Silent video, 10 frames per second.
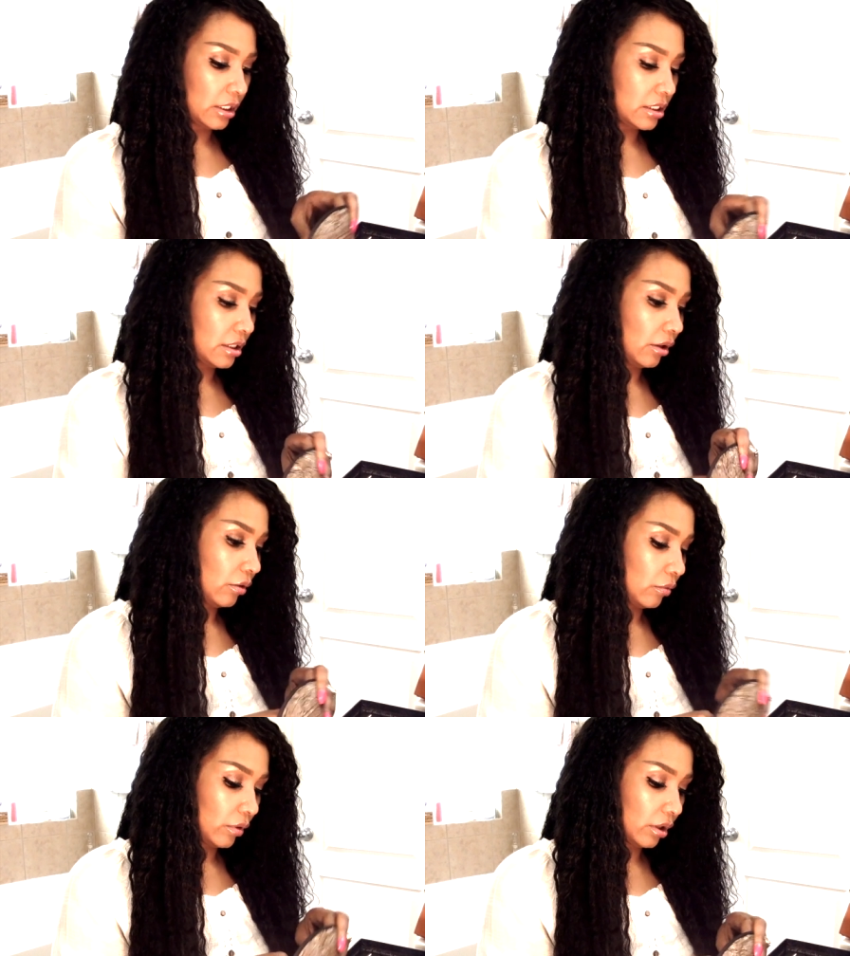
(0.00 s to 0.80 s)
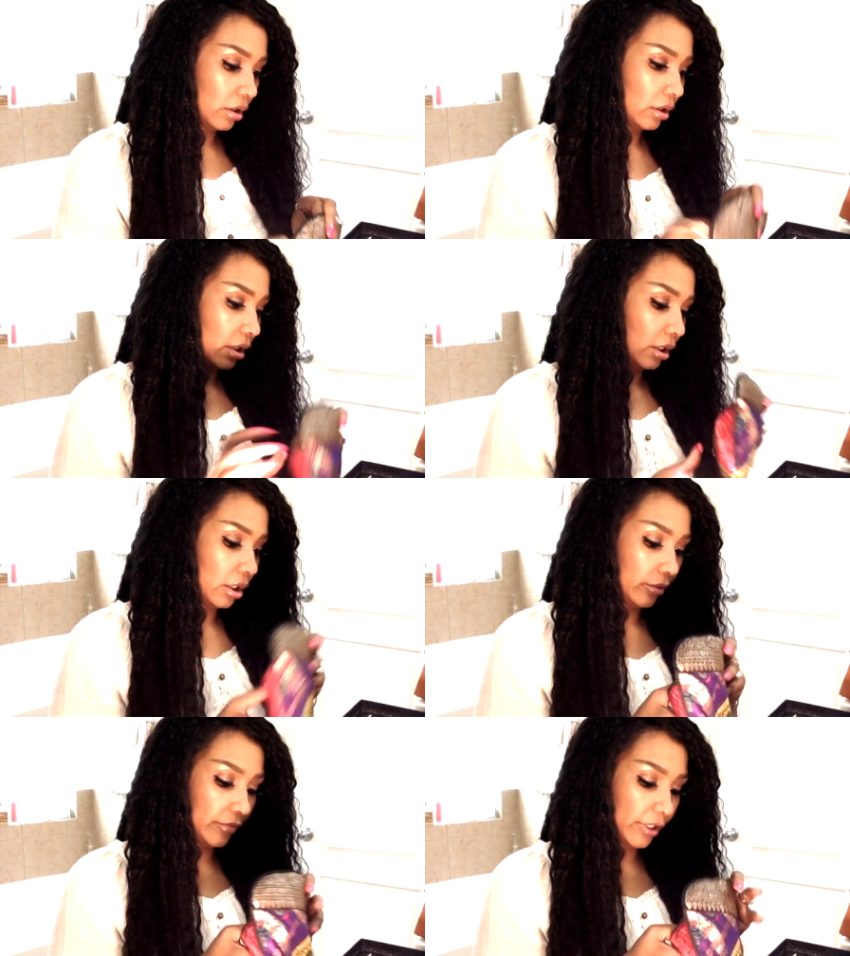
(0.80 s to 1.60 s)
So,
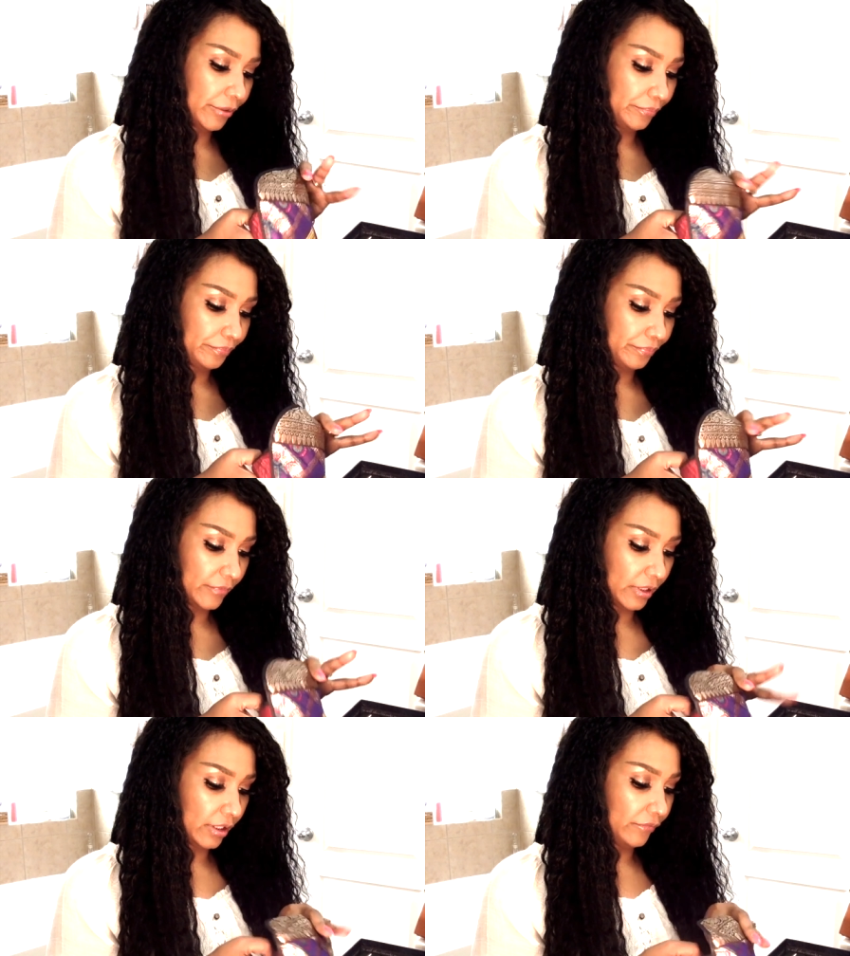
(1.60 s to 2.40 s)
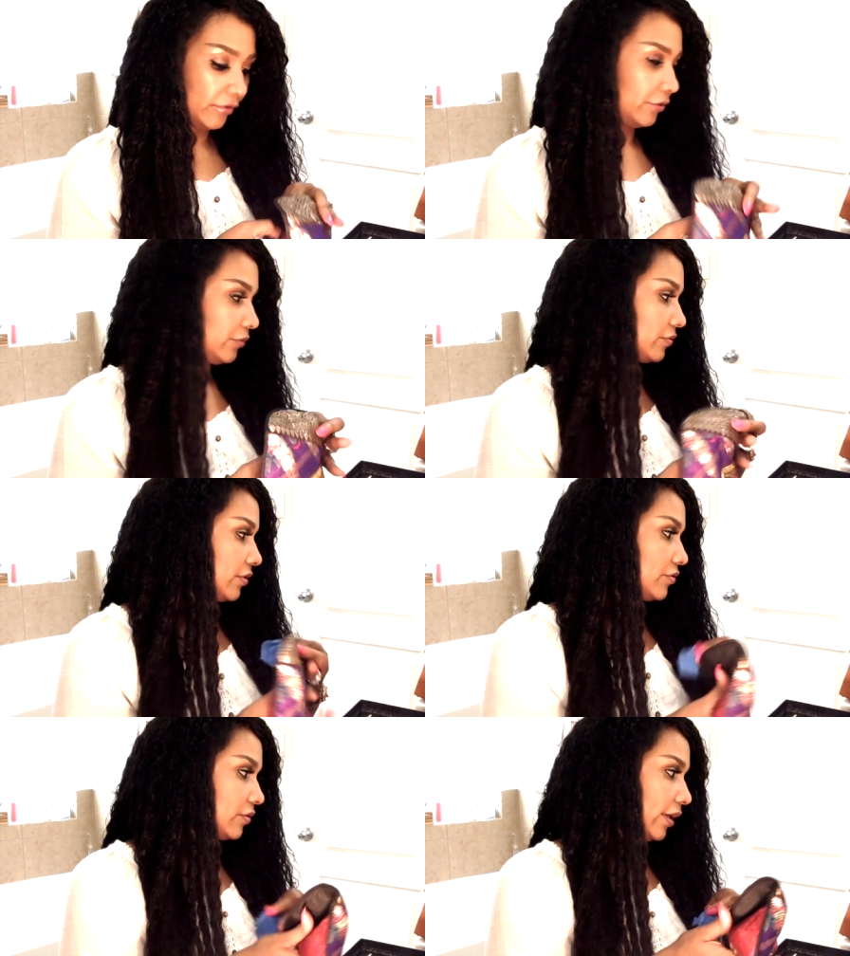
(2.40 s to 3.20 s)
um, yeah, love those.
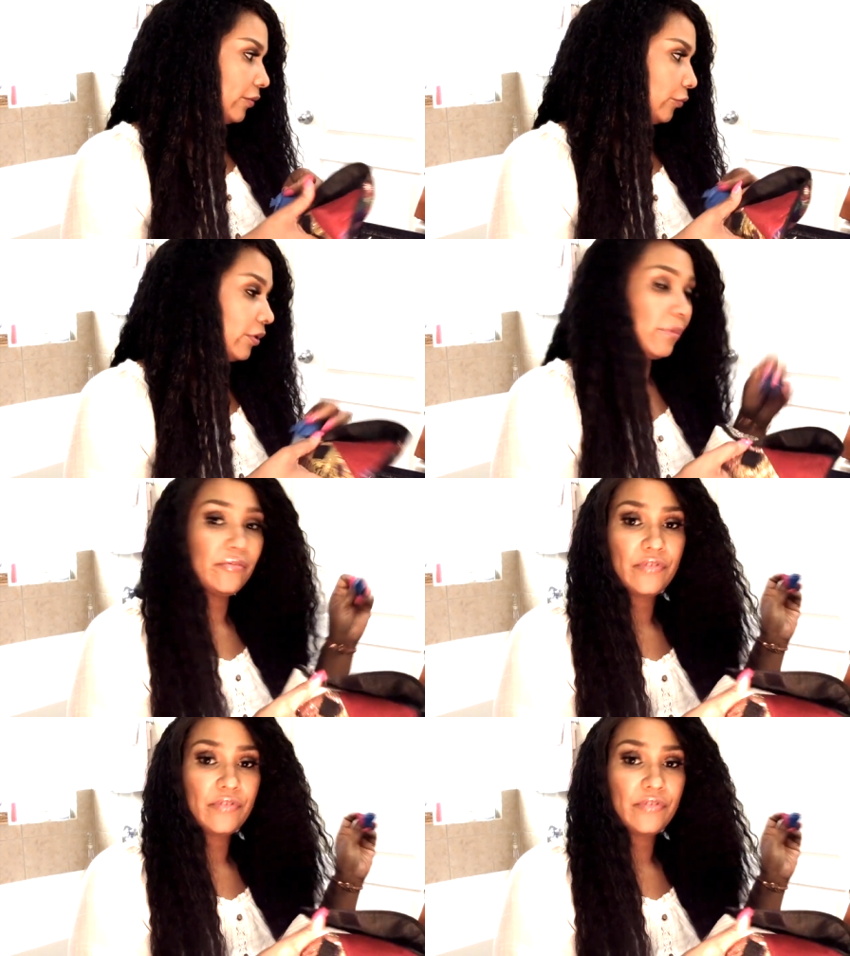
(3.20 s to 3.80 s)
Those are like one of my